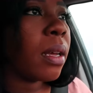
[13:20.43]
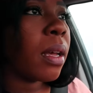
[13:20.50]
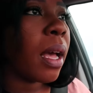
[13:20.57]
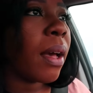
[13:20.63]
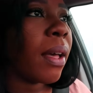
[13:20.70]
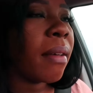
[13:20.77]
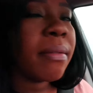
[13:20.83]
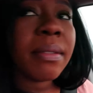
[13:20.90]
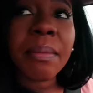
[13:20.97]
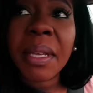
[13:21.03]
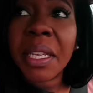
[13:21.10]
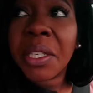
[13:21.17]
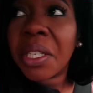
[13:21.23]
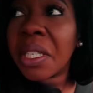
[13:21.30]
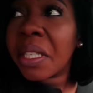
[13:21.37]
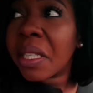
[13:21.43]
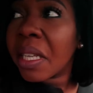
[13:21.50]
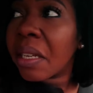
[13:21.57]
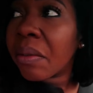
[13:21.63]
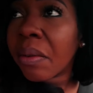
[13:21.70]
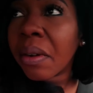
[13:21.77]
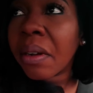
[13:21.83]
I'll have some inches
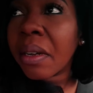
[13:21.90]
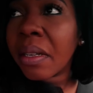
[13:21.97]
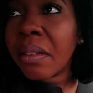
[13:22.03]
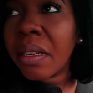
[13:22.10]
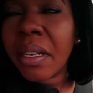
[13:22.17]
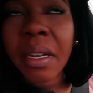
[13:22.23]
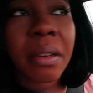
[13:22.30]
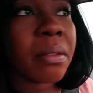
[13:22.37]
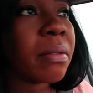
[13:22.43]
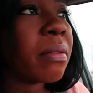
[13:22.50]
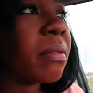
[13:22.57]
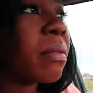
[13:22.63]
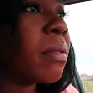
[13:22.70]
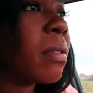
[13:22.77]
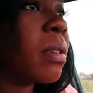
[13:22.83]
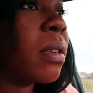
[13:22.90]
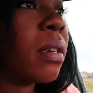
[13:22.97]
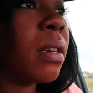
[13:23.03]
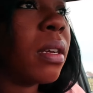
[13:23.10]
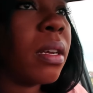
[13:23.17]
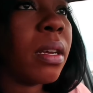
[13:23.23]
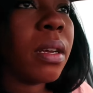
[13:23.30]
later on, you know,
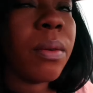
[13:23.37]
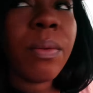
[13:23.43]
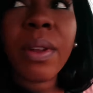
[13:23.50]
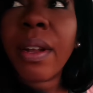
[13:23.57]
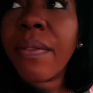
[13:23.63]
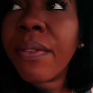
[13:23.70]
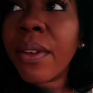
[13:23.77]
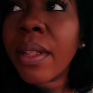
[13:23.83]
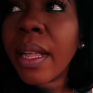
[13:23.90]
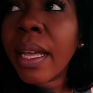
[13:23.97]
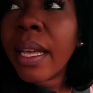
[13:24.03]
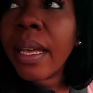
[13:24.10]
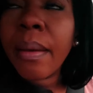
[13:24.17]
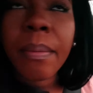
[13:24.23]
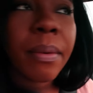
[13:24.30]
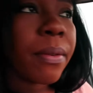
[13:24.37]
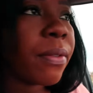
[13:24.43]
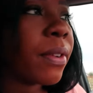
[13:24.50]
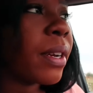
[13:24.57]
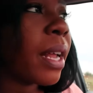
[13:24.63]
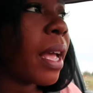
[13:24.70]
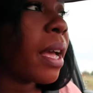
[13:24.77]
when I feel like it. But
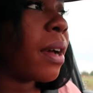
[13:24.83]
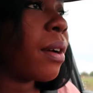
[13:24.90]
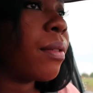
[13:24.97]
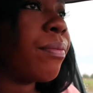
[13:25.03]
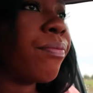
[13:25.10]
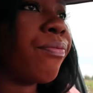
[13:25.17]
for now,